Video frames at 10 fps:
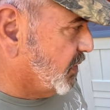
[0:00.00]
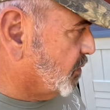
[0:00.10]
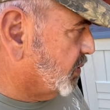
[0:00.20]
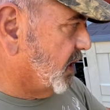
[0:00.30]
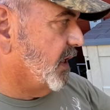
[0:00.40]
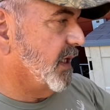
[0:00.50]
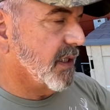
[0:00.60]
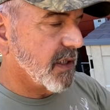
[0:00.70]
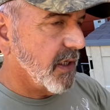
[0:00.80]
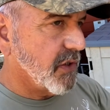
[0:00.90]
you plug an
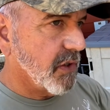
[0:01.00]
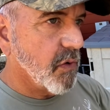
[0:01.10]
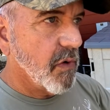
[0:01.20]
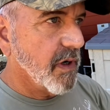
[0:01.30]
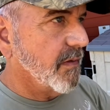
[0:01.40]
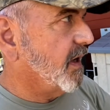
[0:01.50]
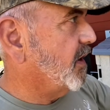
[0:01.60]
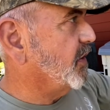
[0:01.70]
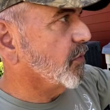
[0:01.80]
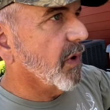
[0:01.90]
extension cord in
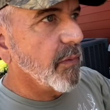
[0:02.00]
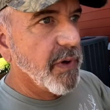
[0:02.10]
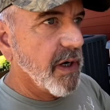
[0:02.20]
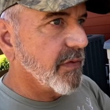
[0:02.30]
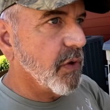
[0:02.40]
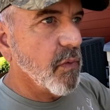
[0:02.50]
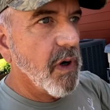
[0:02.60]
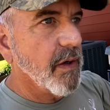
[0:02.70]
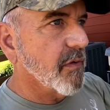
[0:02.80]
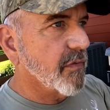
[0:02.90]
there you run whatever you
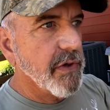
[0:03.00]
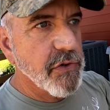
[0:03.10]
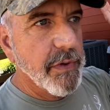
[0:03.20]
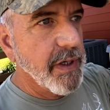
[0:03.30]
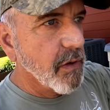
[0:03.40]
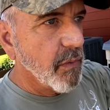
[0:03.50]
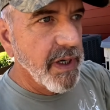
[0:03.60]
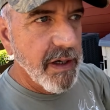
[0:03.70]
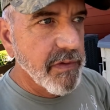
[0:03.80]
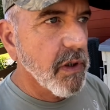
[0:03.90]
want your refrigerator
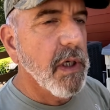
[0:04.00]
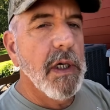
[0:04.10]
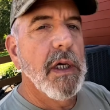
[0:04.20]
whatever